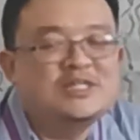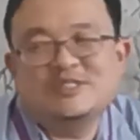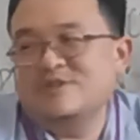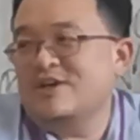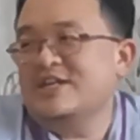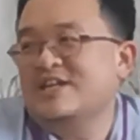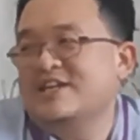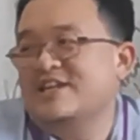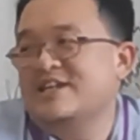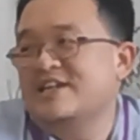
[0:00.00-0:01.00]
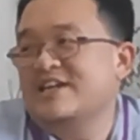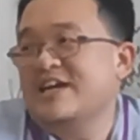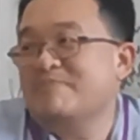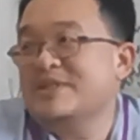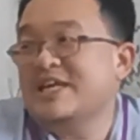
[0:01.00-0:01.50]
is not a
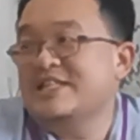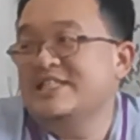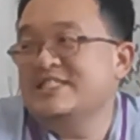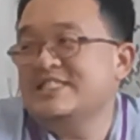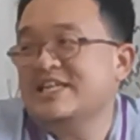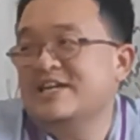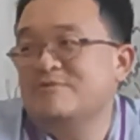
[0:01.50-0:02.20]
hepatitis,